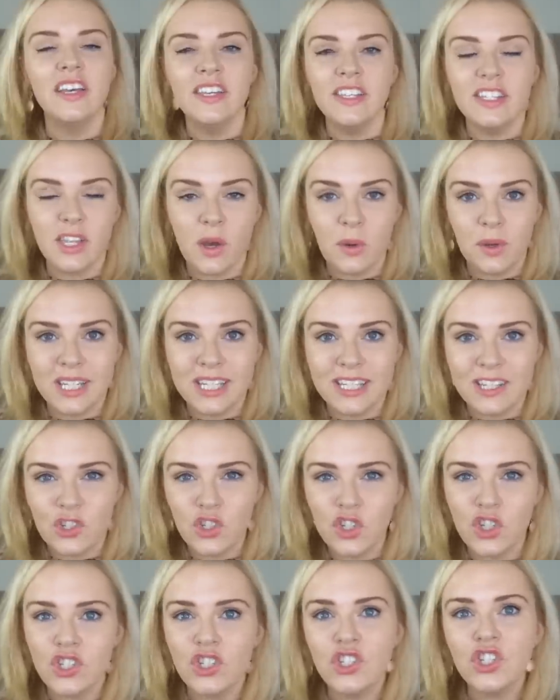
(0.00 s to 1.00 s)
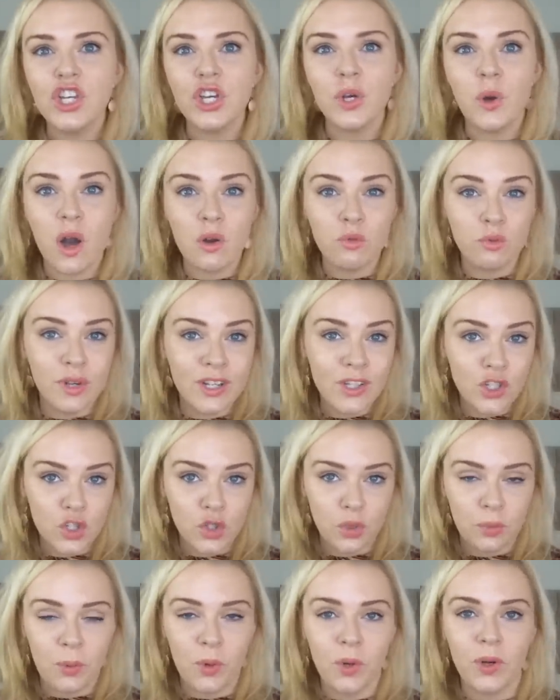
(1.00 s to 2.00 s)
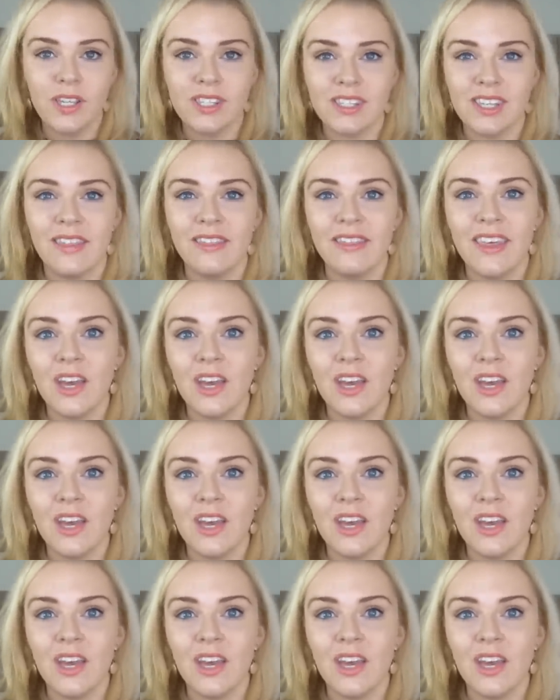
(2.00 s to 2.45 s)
So in addition to original poison,